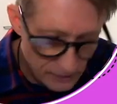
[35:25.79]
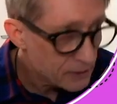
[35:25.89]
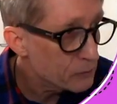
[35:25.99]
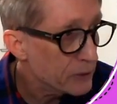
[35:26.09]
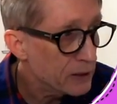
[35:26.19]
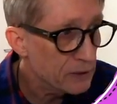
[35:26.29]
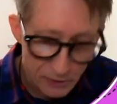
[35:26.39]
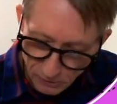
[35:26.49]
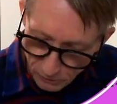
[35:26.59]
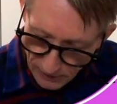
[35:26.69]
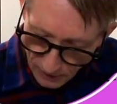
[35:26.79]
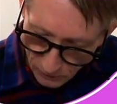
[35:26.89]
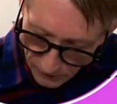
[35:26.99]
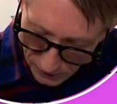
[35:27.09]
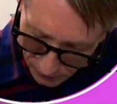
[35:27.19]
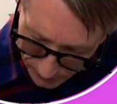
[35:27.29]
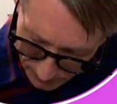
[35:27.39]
And then we need to do our string.